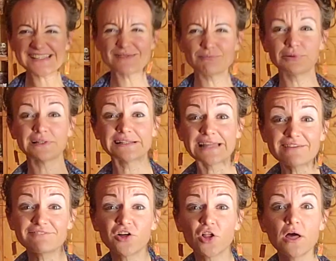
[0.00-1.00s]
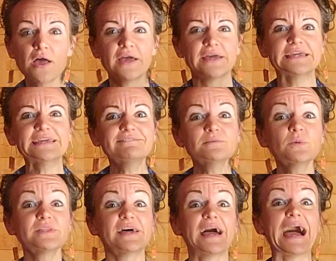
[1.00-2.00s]
and playful, even
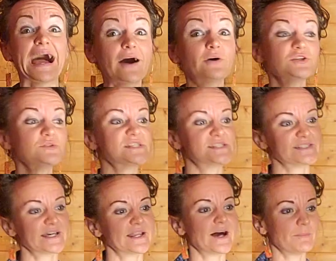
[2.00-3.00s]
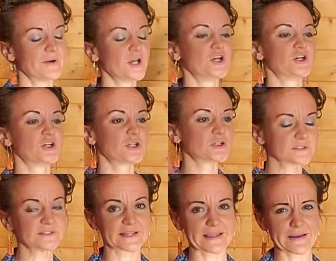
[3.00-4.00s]
with how you set up your
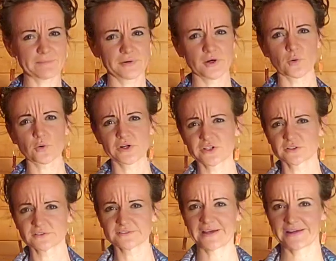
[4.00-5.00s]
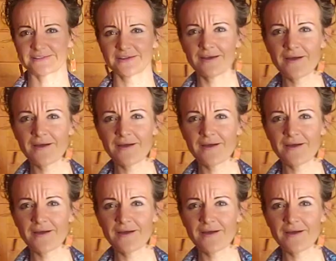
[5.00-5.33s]
lamp or your light.